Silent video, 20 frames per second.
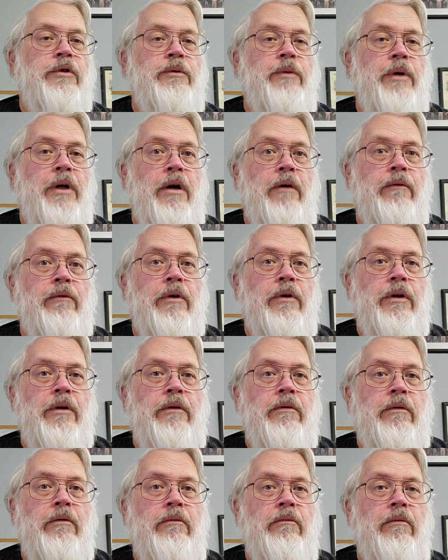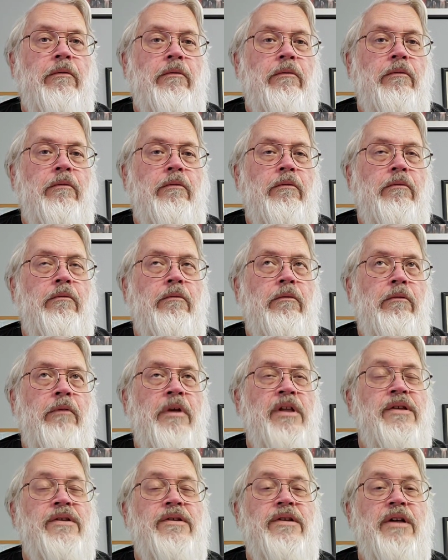covered
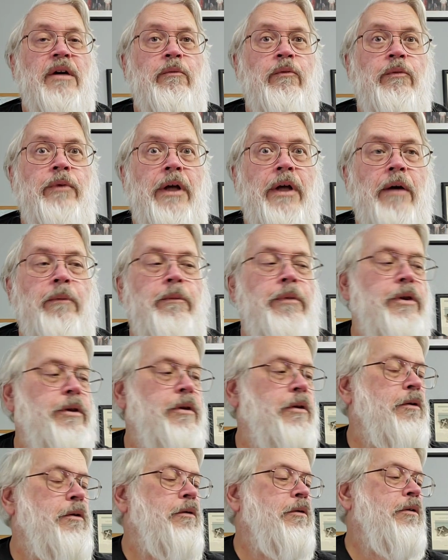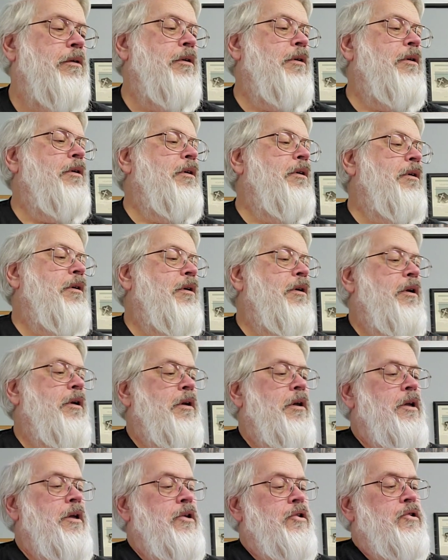in some depth
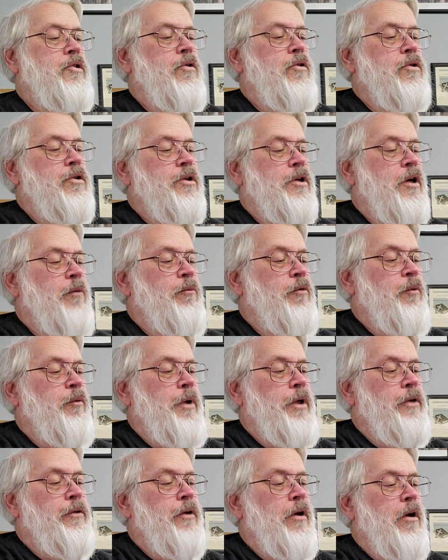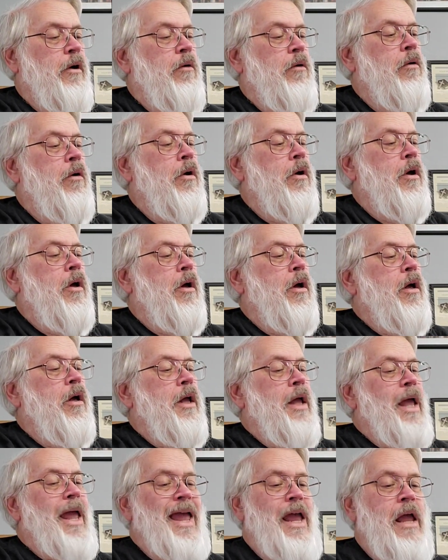in church a couple weeks ago.
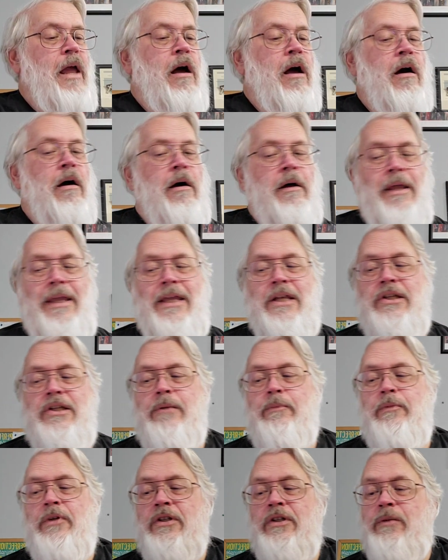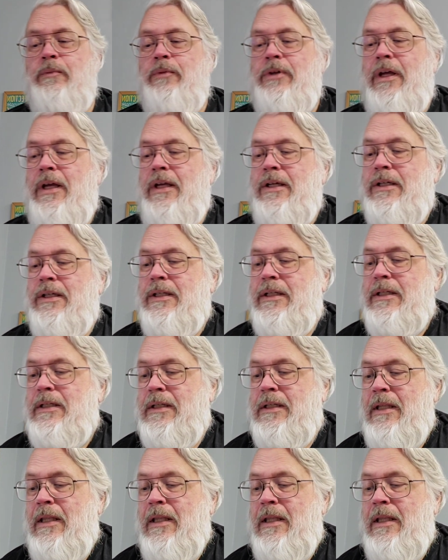Egypt is a place